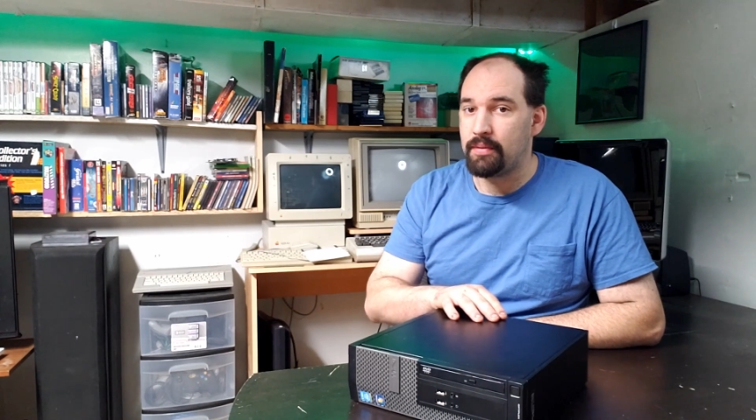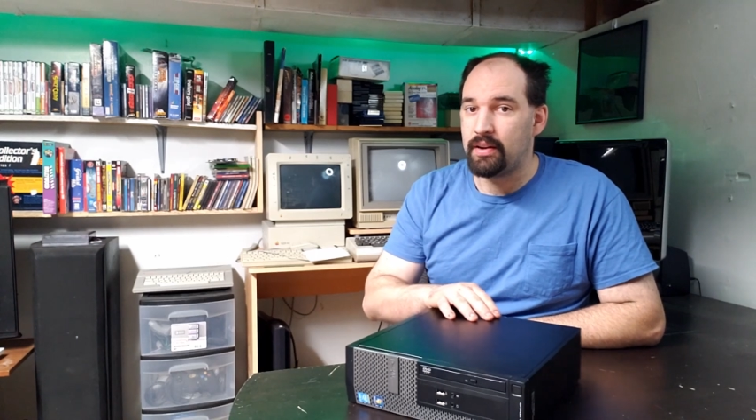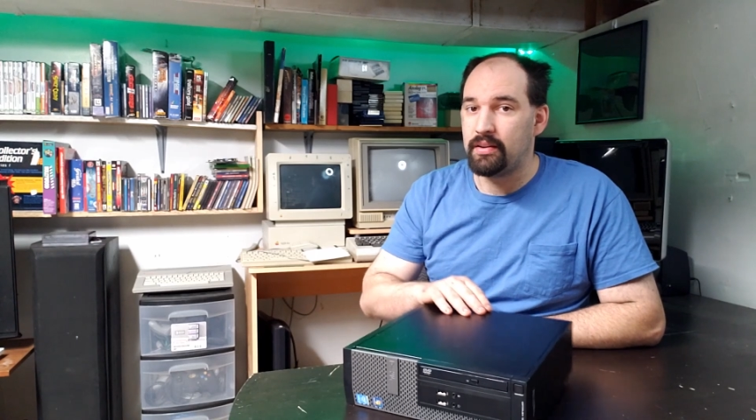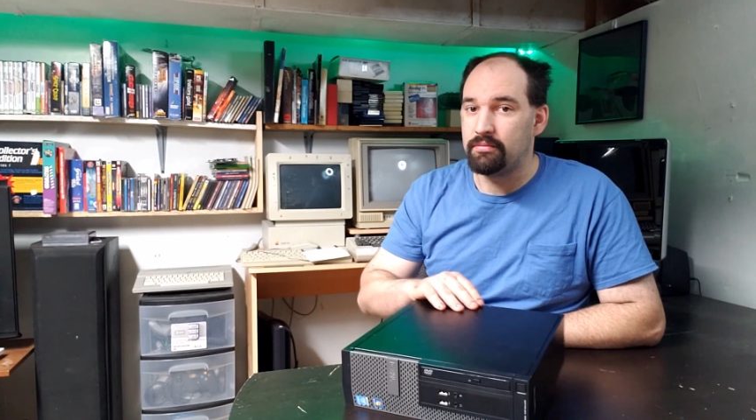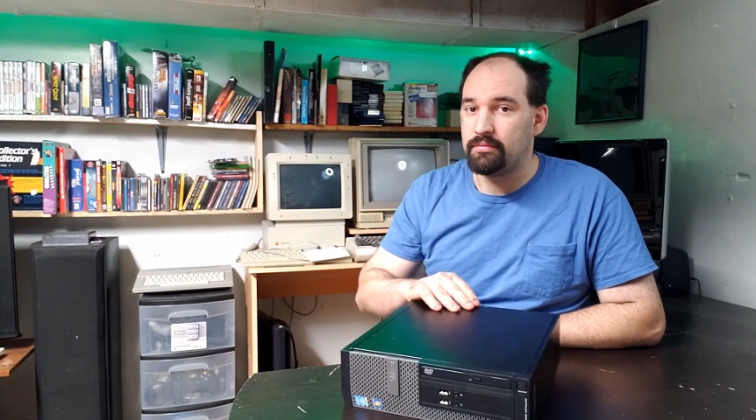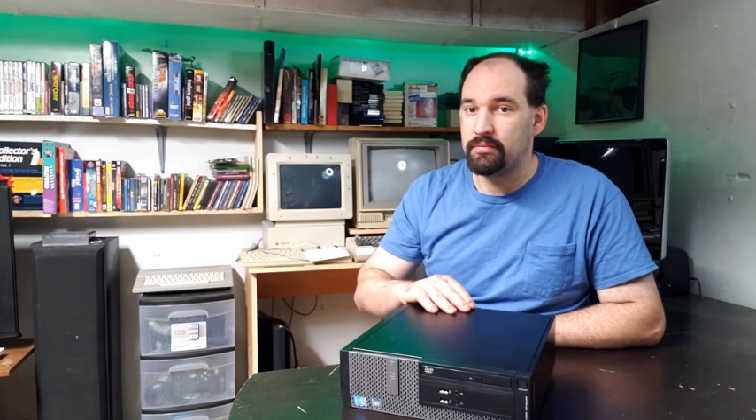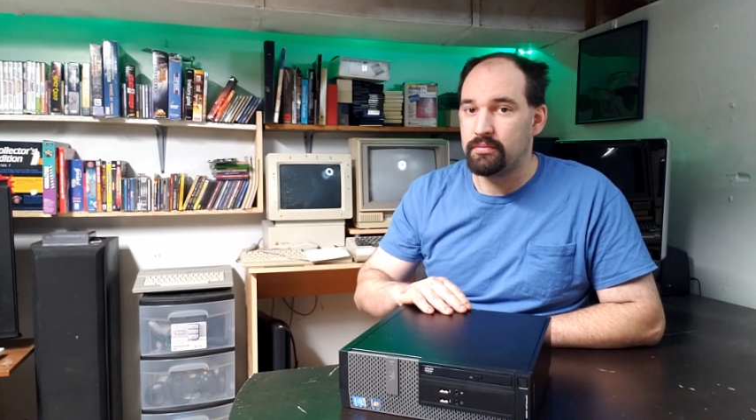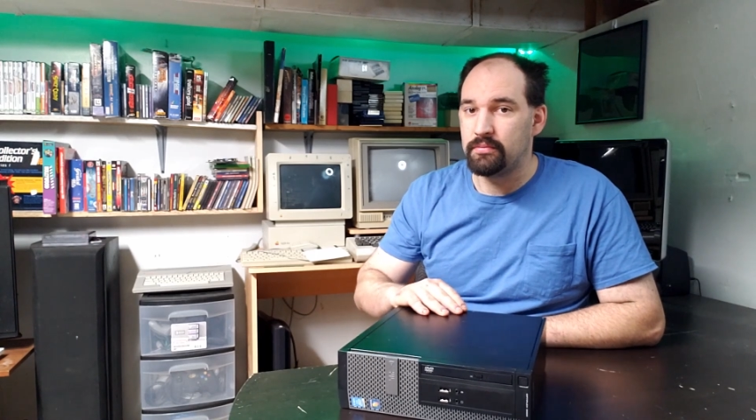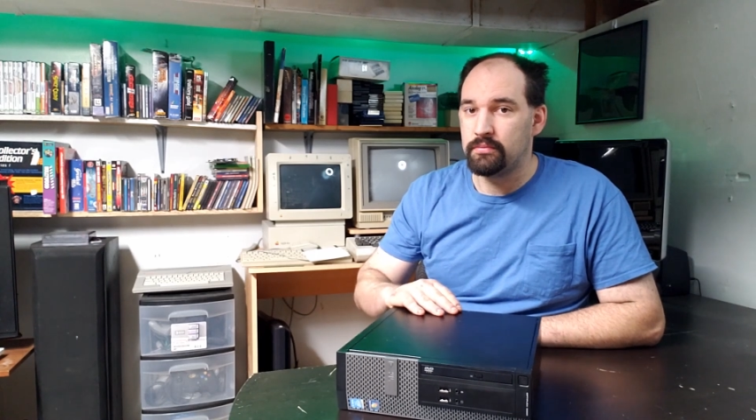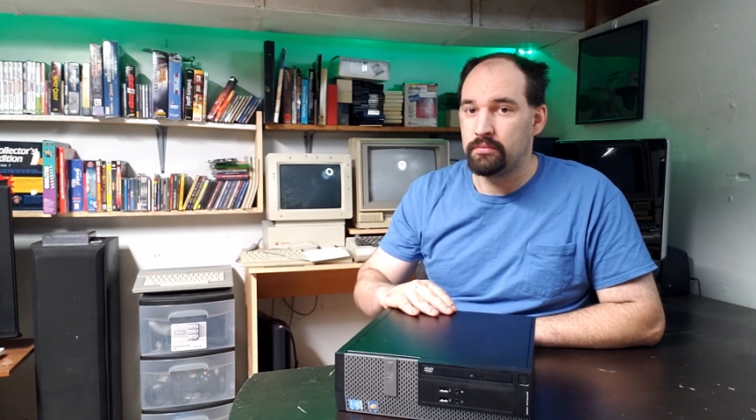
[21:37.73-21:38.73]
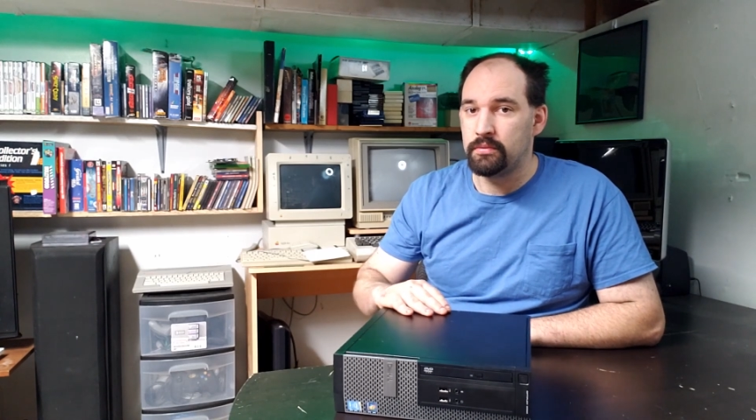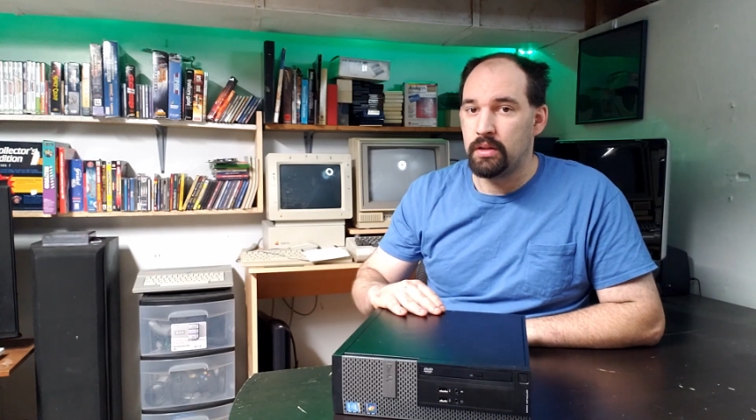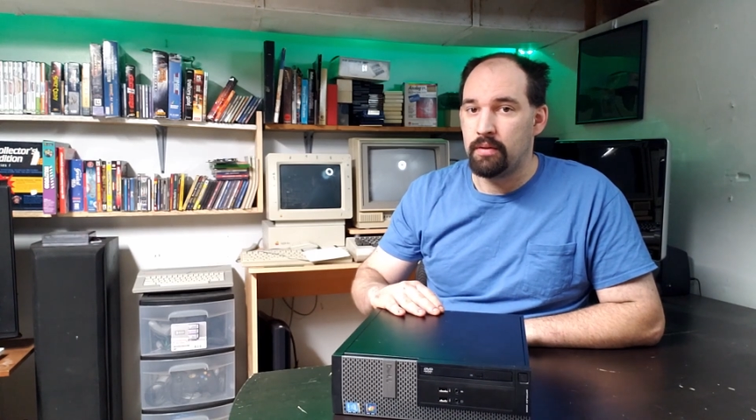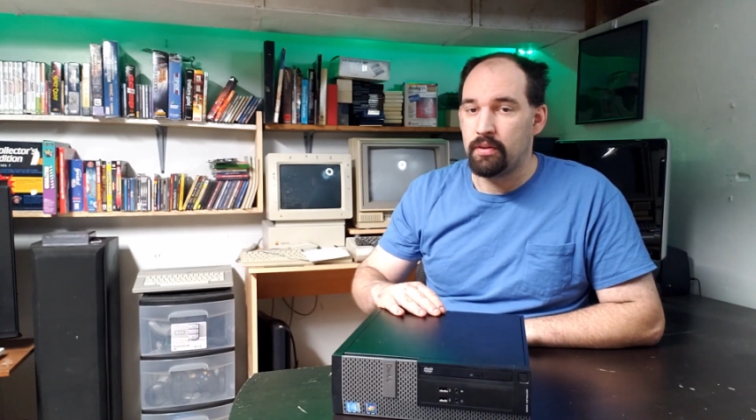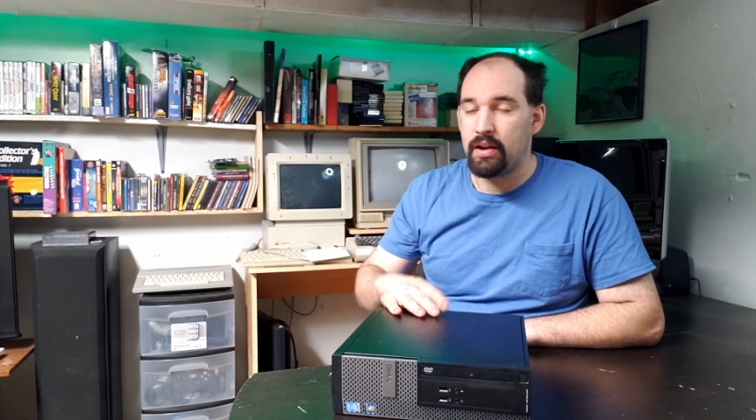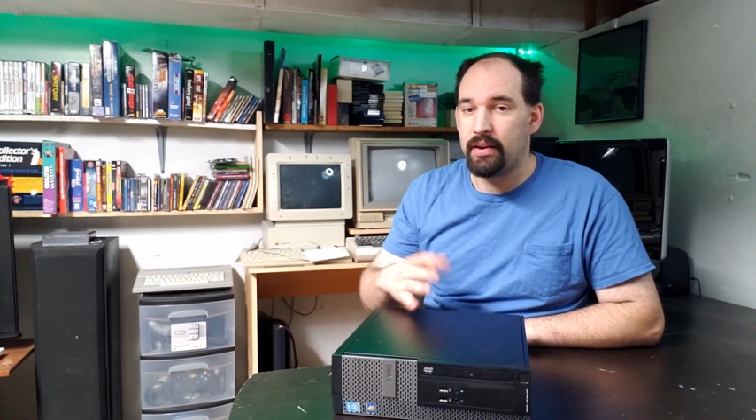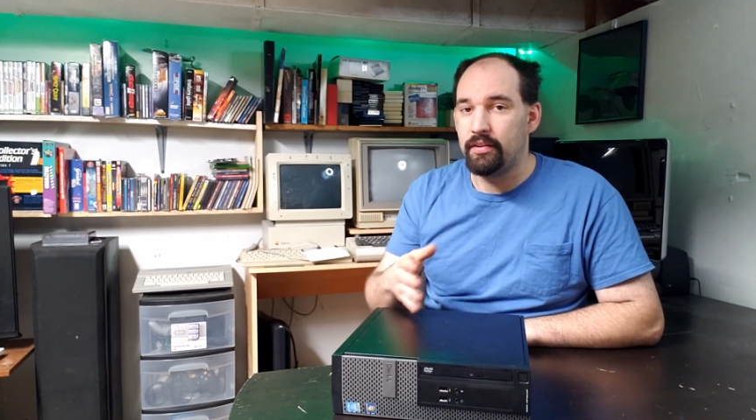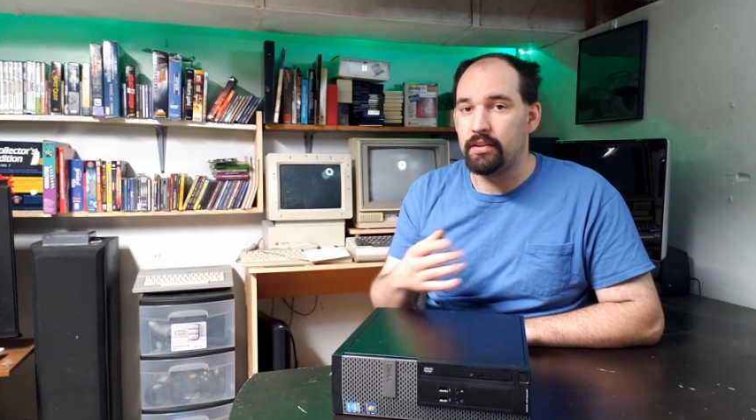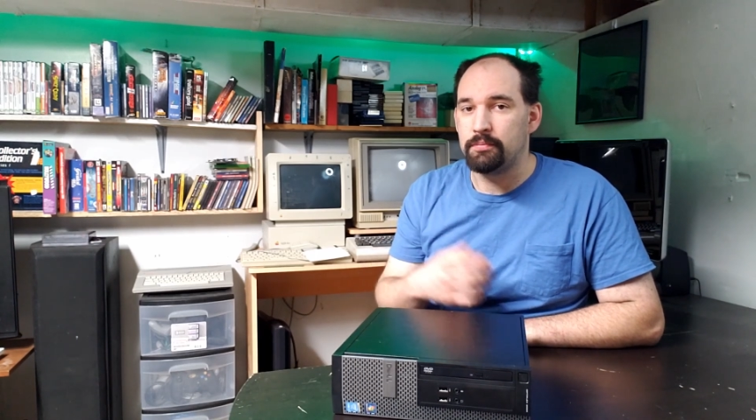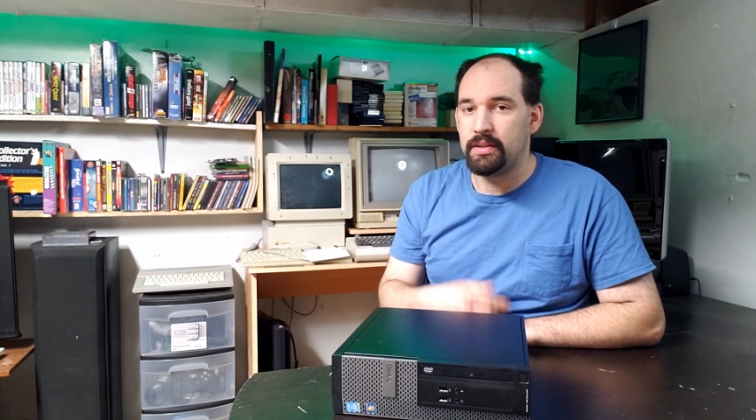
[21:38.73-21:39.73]
kind of
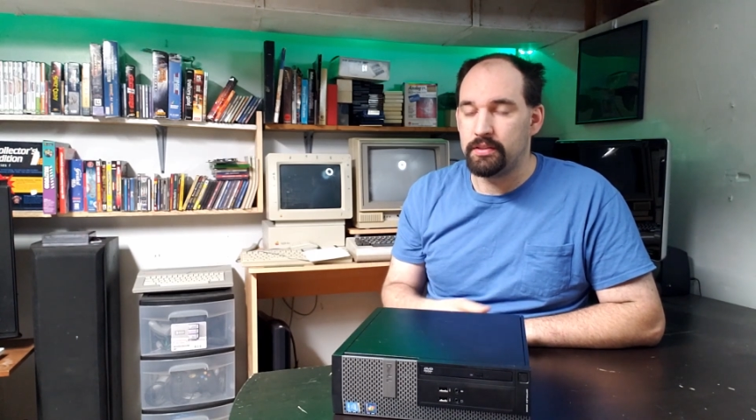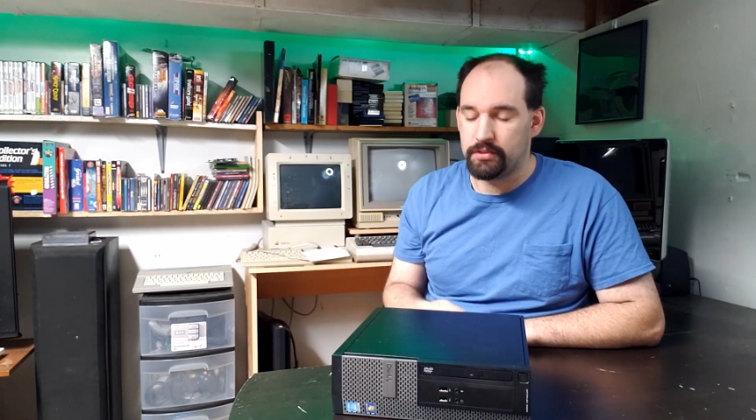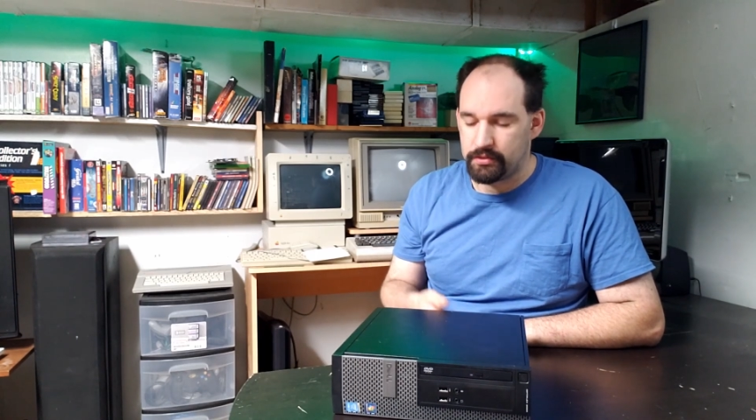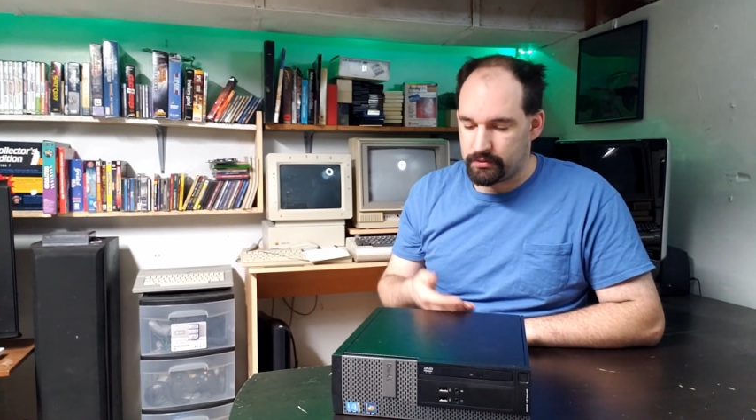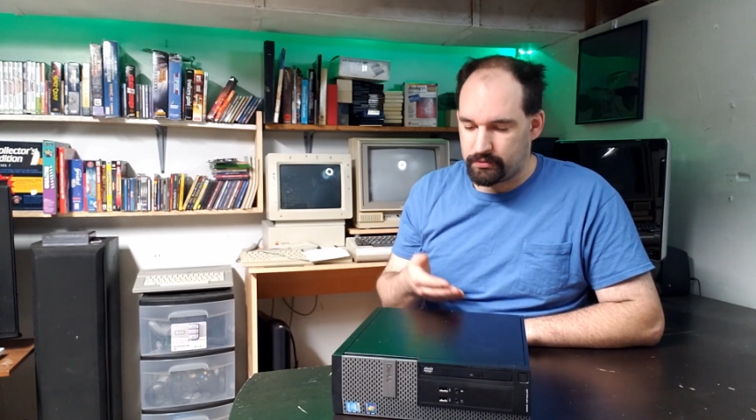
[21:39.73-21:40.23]
curious, because